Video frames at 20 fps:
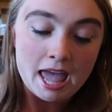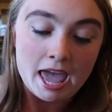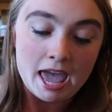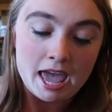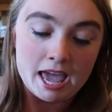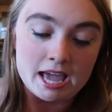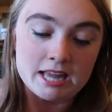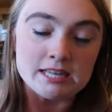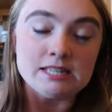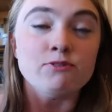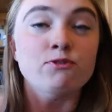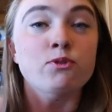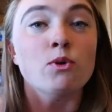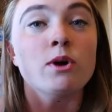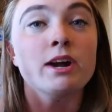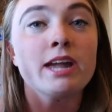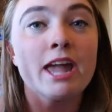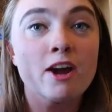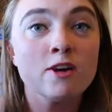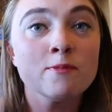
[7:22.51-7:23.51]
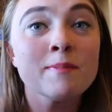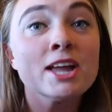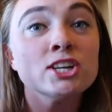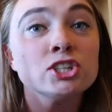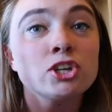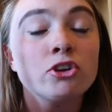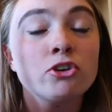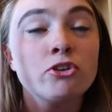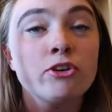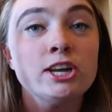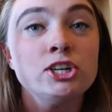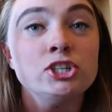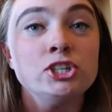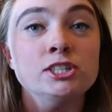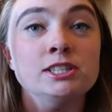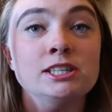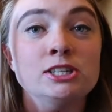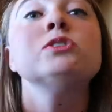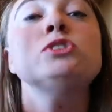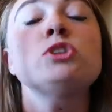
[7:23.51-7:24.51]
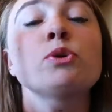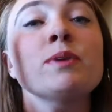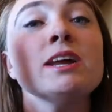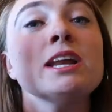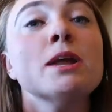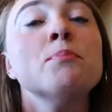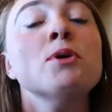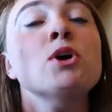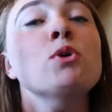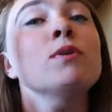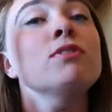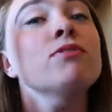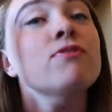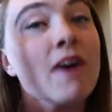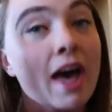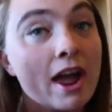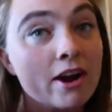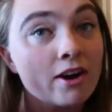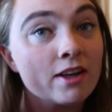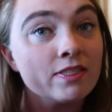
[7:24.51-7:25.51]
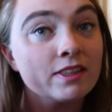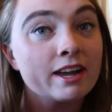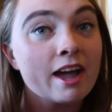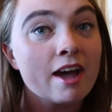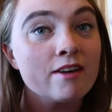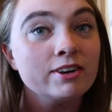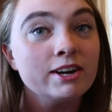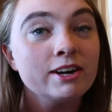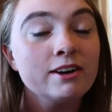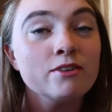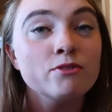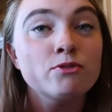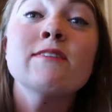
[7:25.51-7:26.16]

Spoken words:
And for Care of Magical Creatures, to read a book with fire on the cover.